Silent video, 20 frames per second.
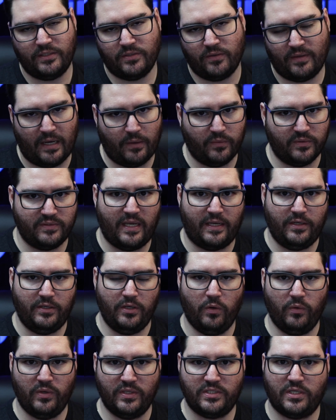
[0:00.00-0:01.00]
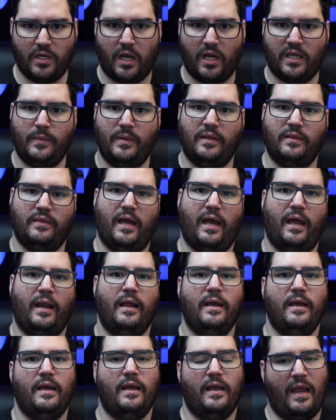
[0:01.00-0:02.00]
So that was that notice document that